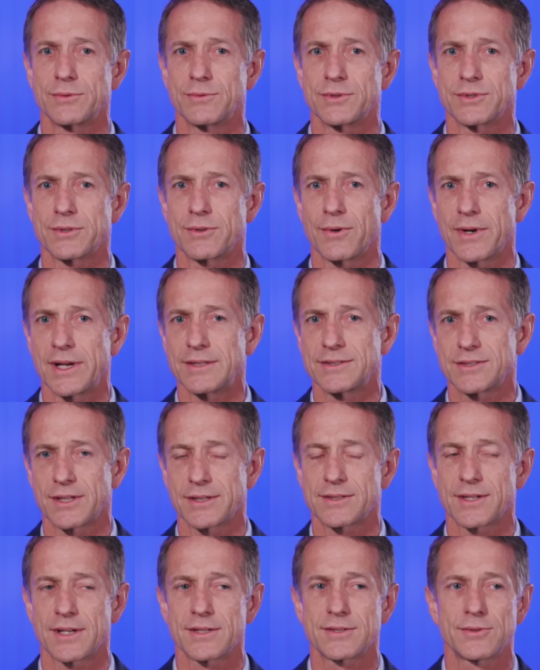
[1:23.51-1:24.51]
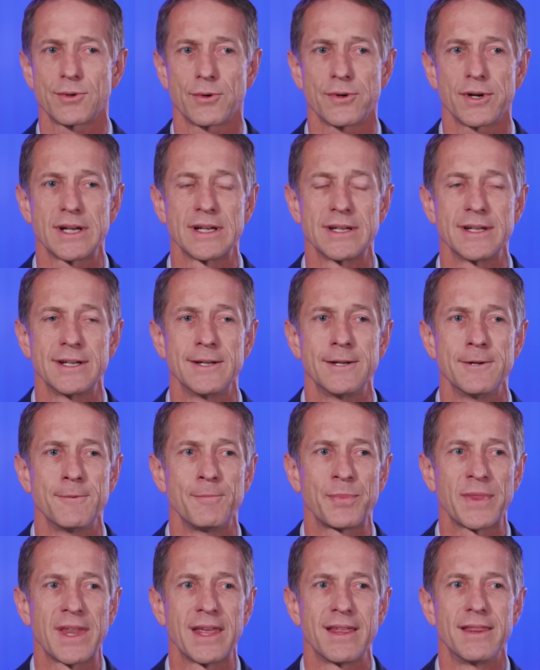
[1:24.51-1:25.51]
It was a great success story.
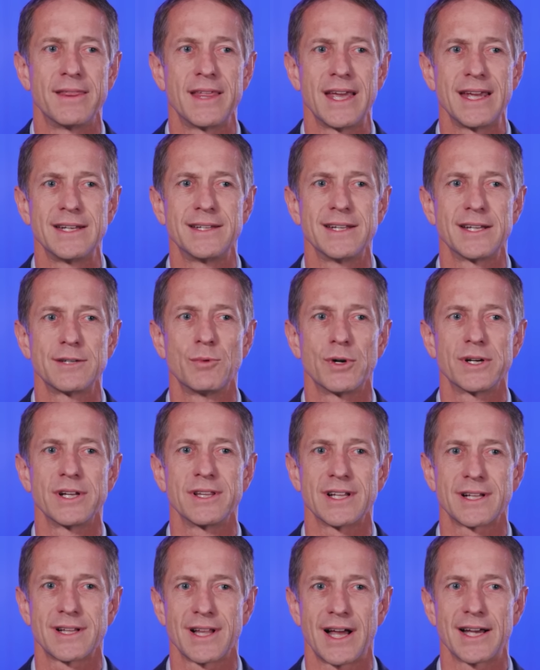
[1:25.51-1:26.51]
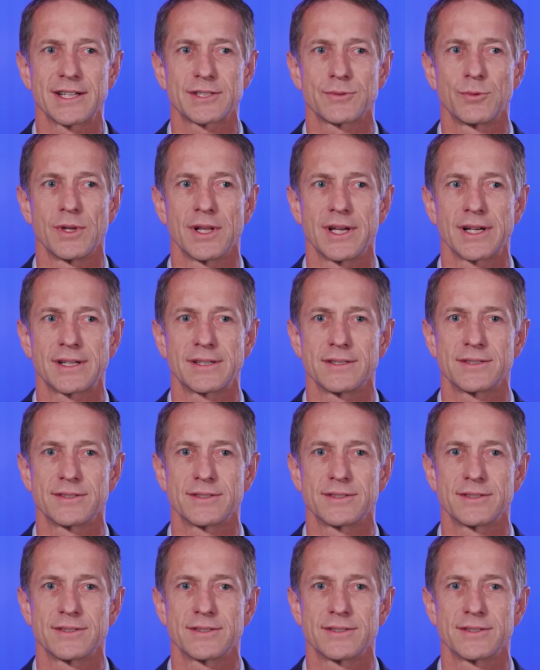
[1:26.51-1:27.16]
They did what in the class we like to